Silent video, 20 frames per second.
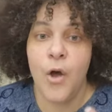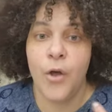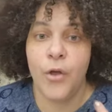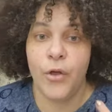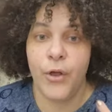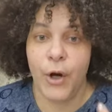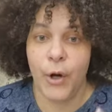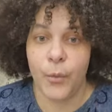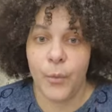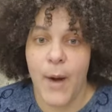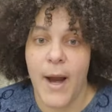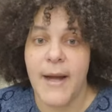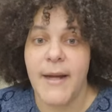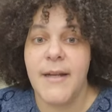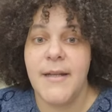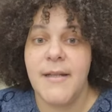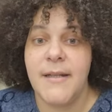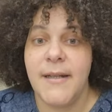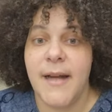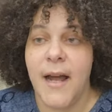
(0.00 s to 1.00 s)
their
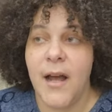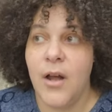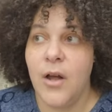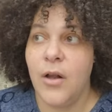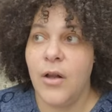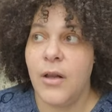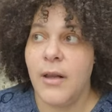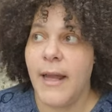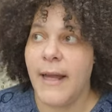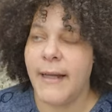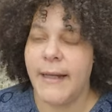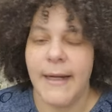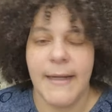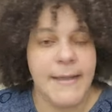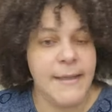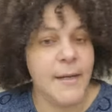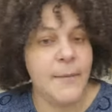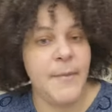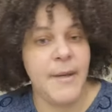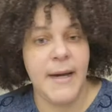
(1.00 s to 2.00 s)
writing style like
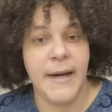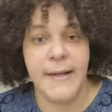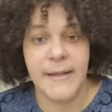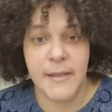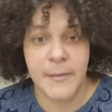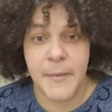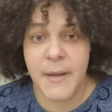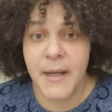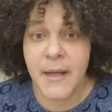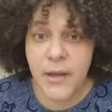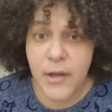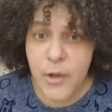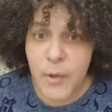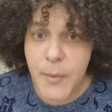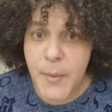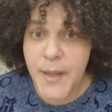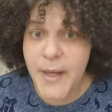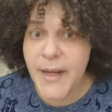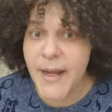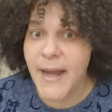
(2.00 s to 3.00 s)
intimidates me a little
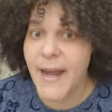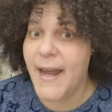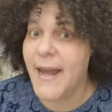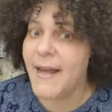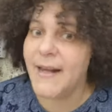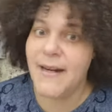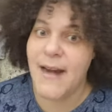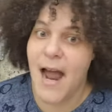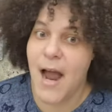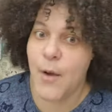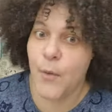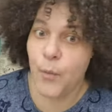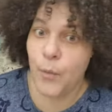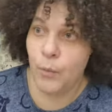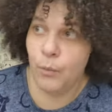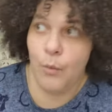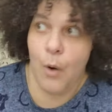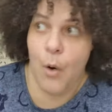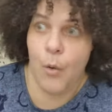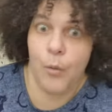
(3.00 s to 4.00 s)
bit and I
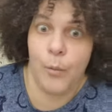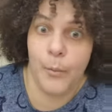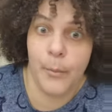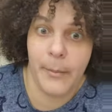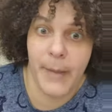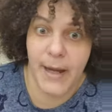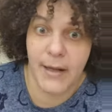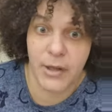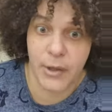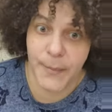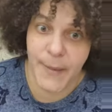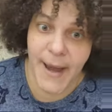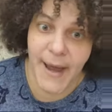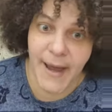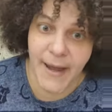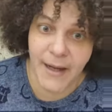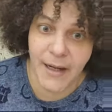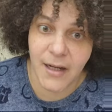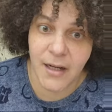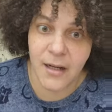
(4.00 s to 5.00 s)
won't make their
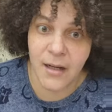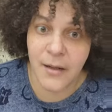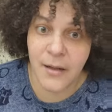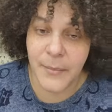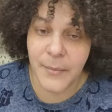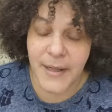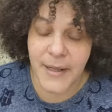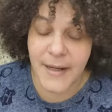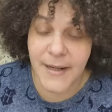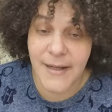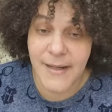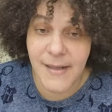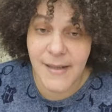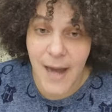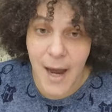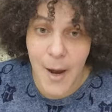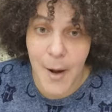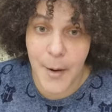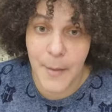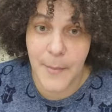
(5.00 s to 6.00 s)
bag because
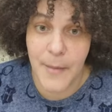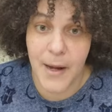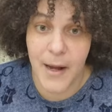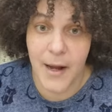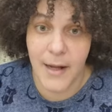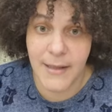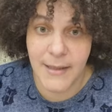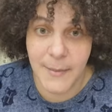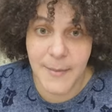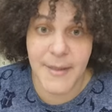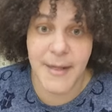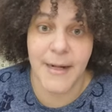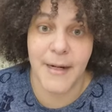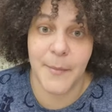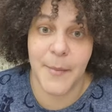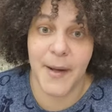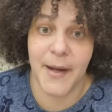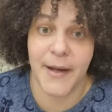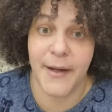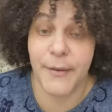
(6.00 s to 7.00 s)
I'm intimidated
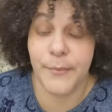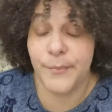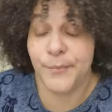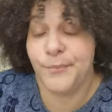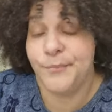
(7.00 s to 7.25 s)
by it.